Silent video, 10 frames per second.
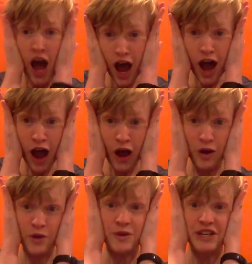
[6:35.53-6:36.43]

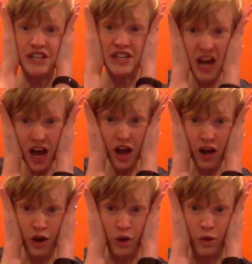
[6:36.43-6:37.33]
Oh
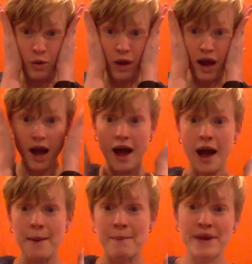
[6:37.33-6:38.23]
no!
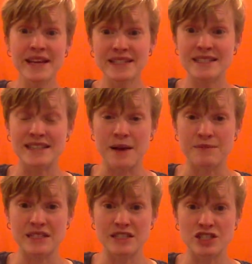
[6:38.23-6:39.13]
Pete
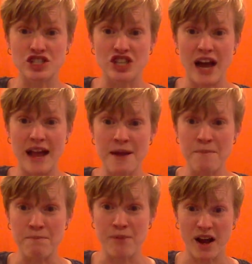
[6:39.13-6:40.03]
stepped in a
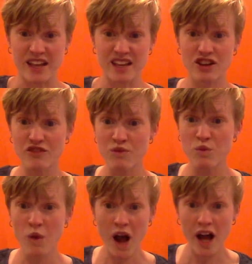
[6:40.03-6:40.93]
giant bucket of
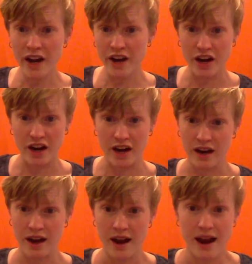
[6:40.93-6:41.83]

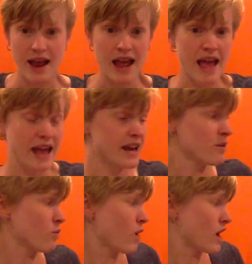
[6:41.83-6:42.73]
water, and
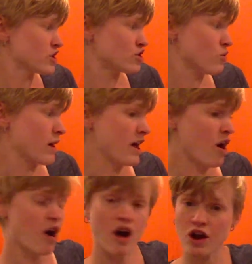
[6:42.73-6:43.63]
it washed away
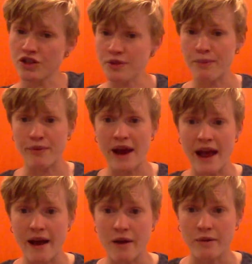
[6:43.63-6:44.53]
all the
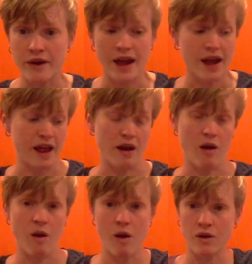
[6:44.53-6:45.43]
brown and
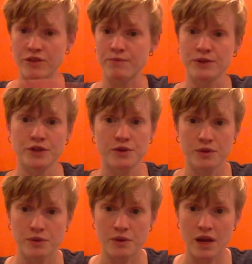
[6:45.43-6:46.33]
all the
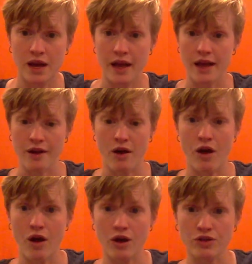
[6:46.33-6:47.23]
blue and
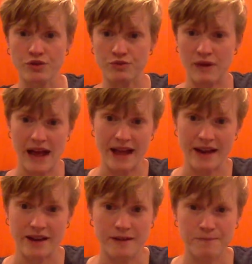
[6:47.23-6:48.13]
all the
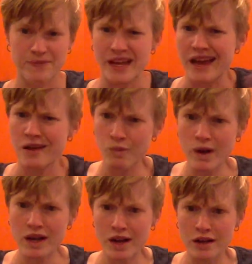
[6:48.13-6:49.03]
red. And
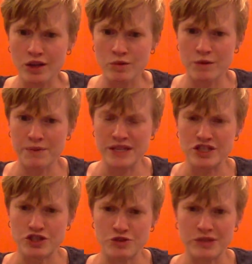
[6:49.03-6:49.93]
what color were
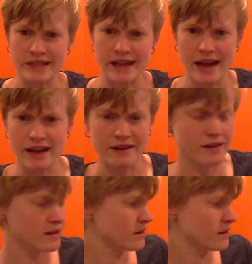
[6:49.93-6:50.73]
Pete's shoes again?